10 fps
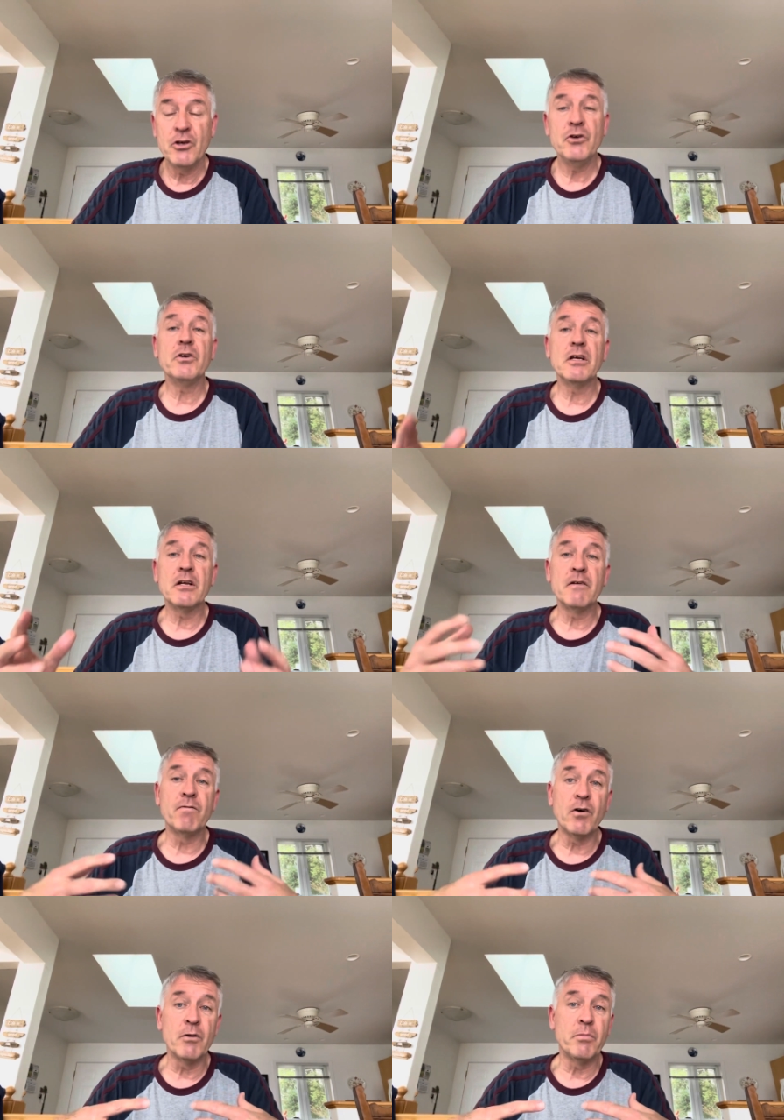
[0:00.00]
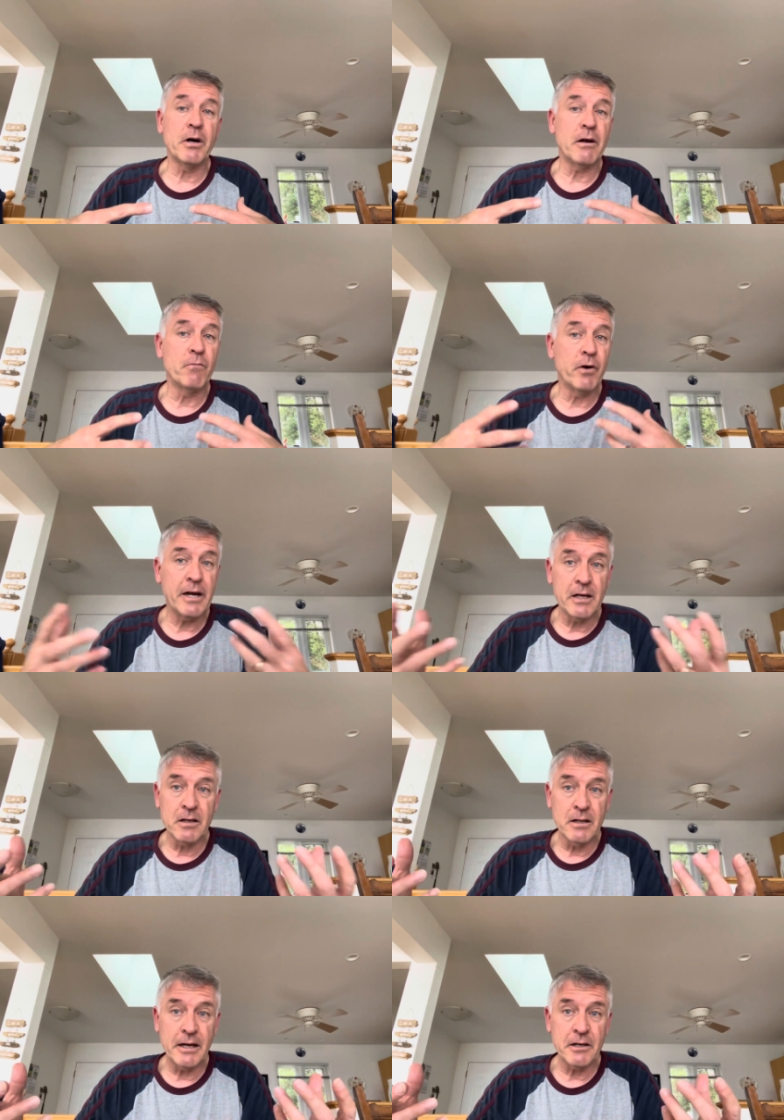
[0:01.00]
You can get involved by writing
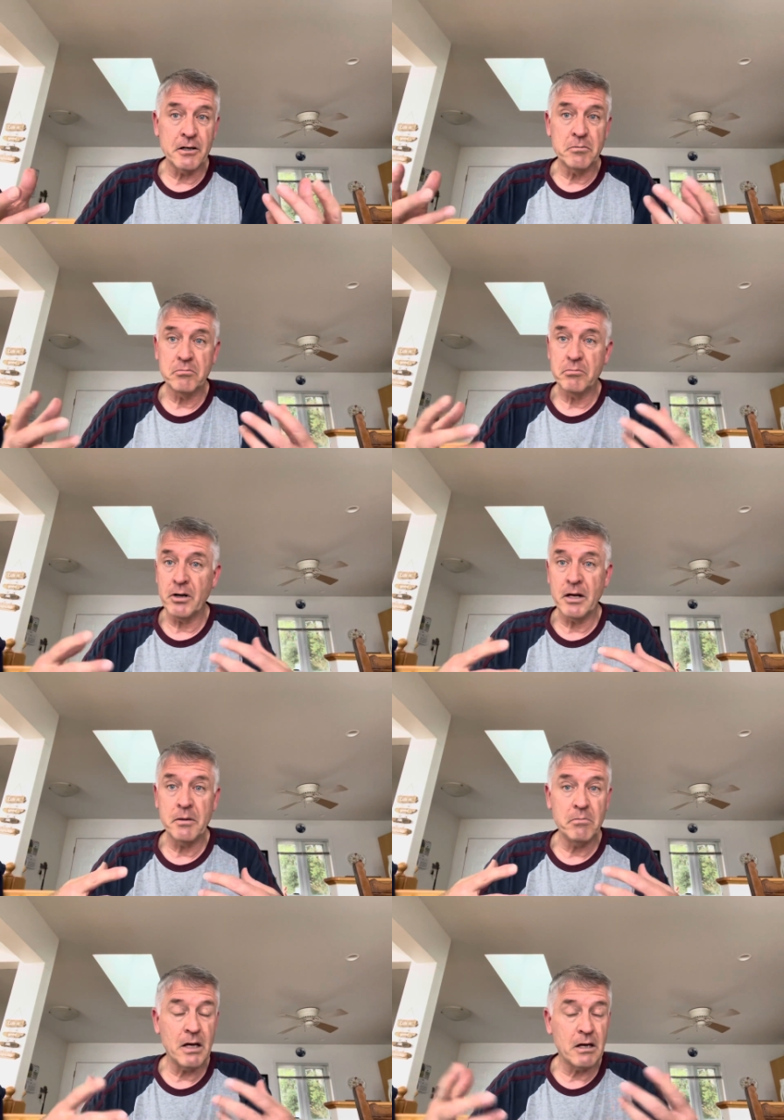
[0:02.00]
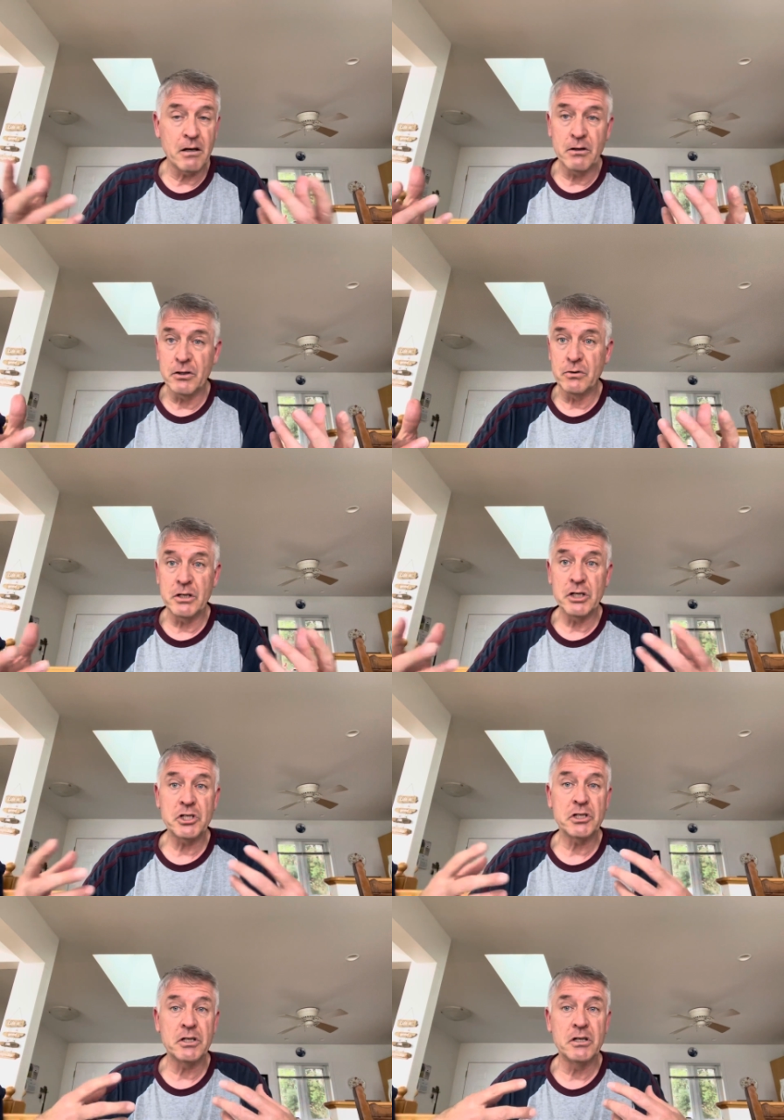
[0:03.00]
a letter, by making a
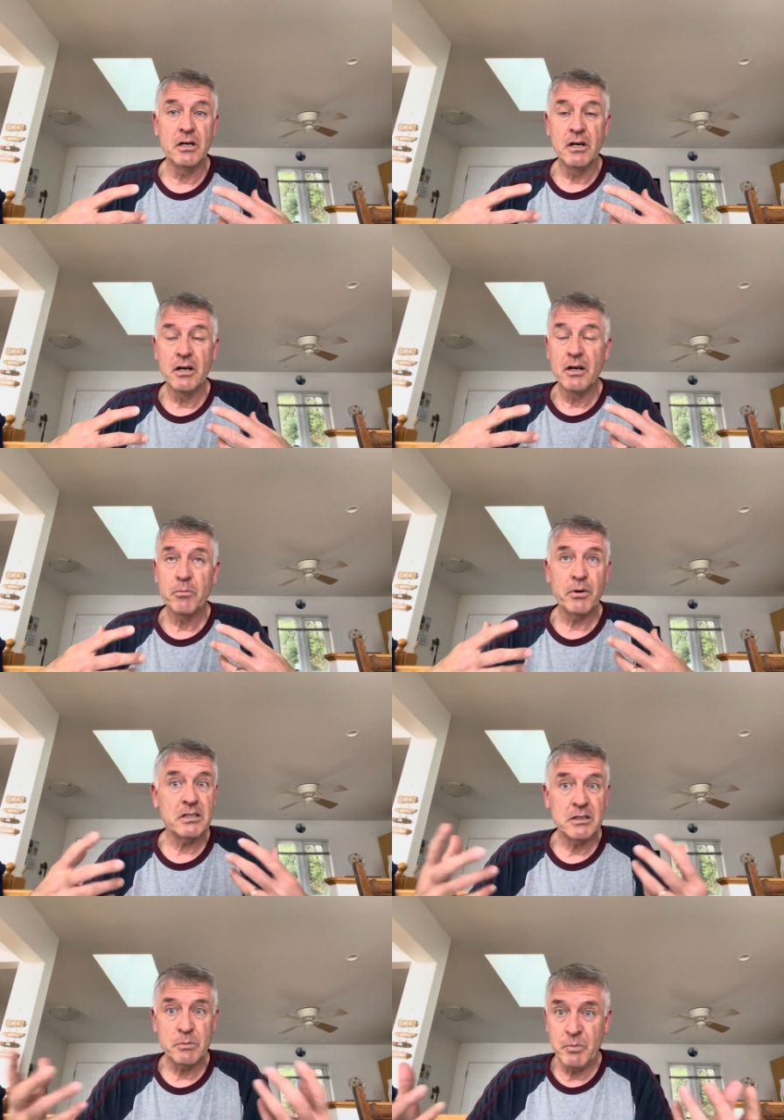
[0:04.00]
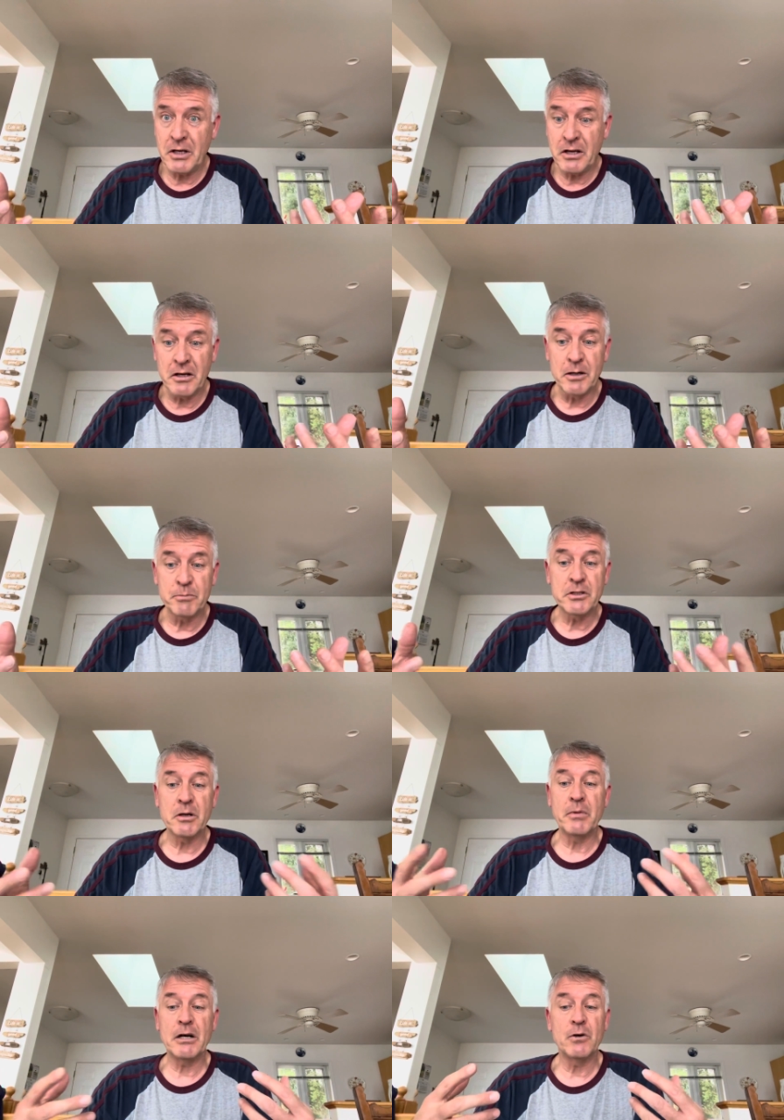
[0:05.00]
donation, by speaking up
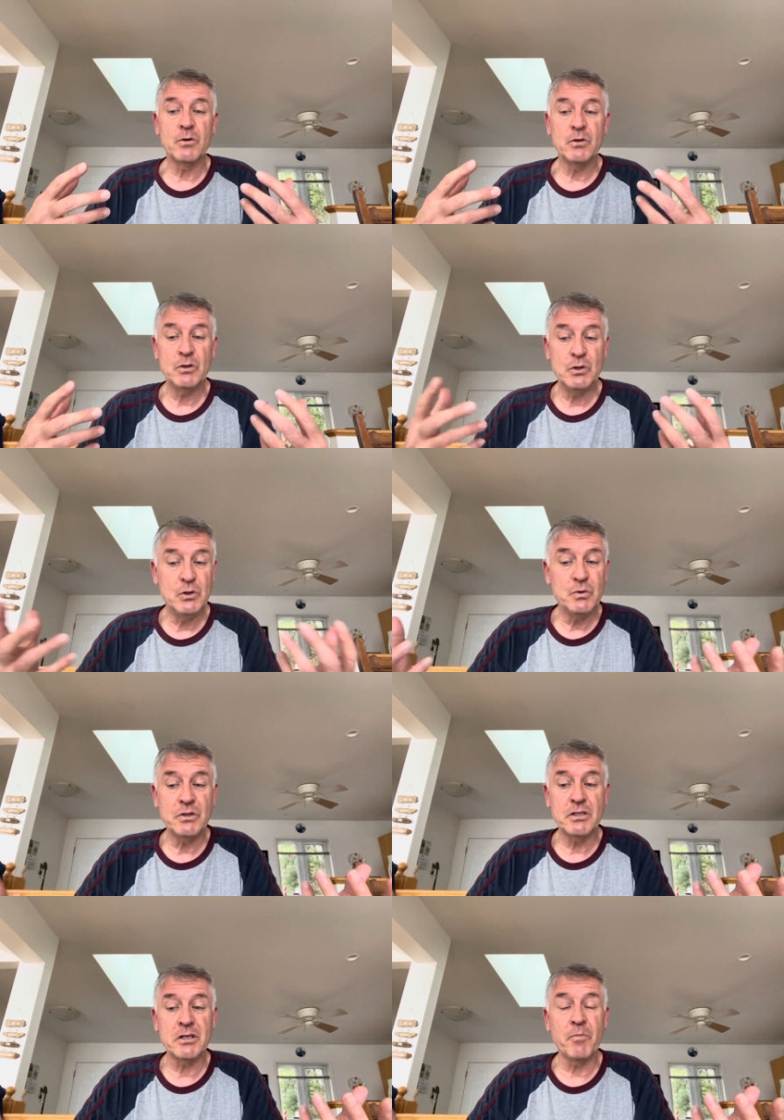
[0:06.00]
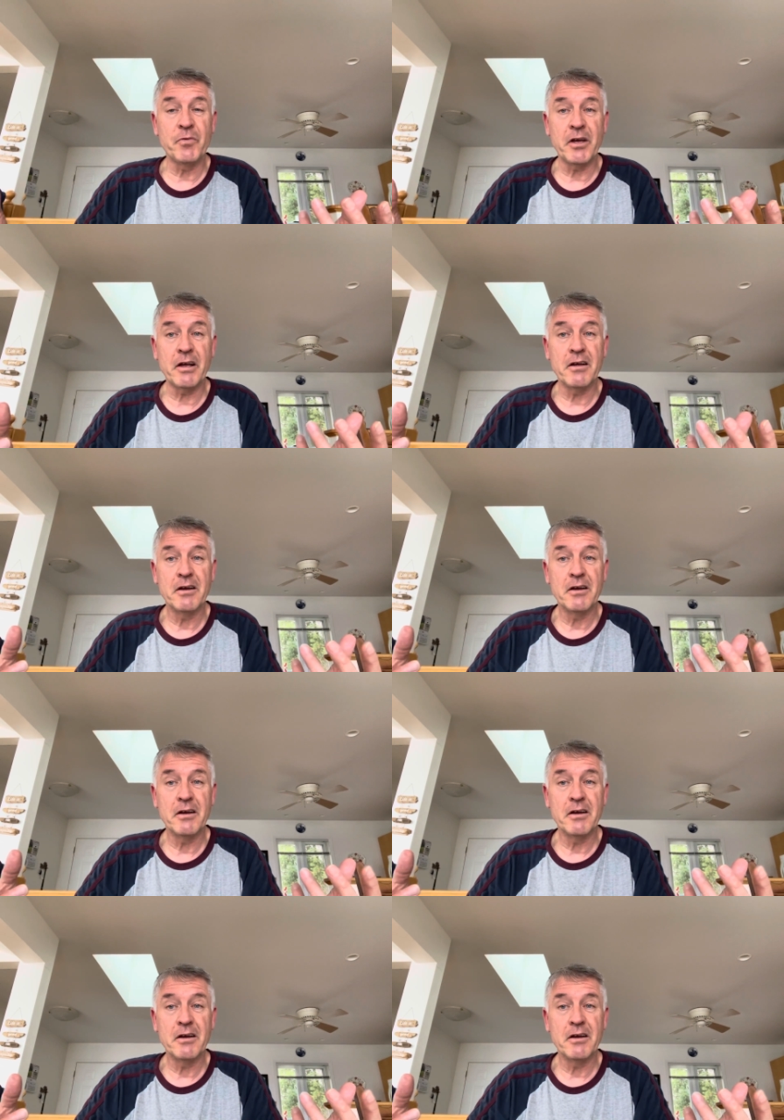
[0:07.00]
somehow. Do something.